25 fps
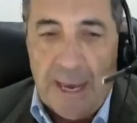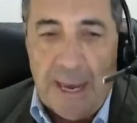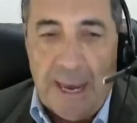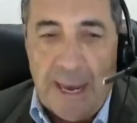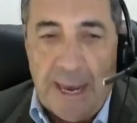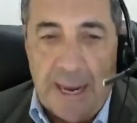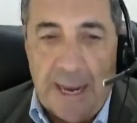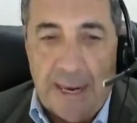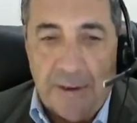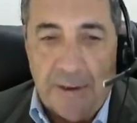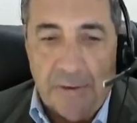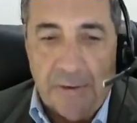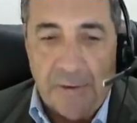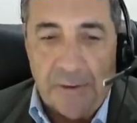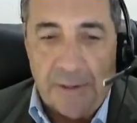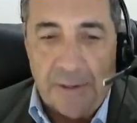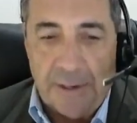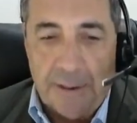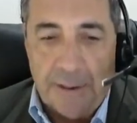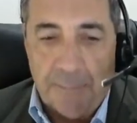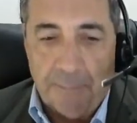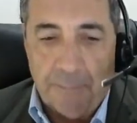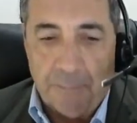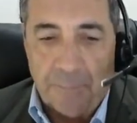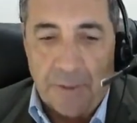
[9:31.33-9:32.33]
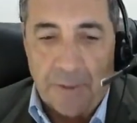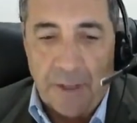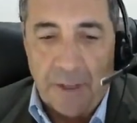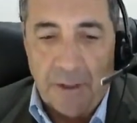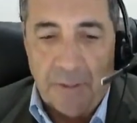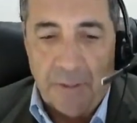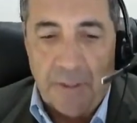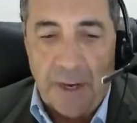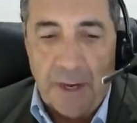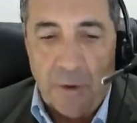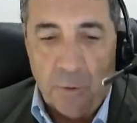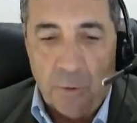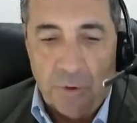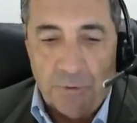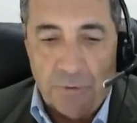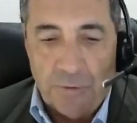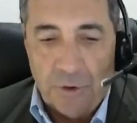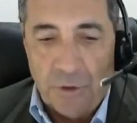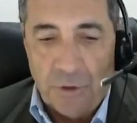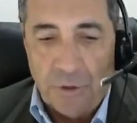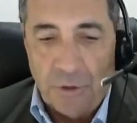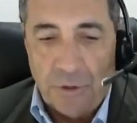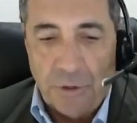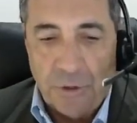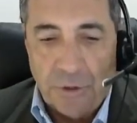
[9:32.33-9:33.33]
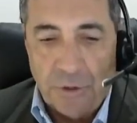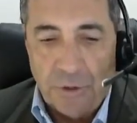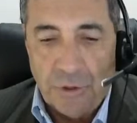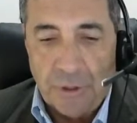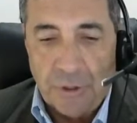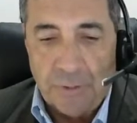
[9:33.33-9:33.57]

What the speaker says: and they're referred to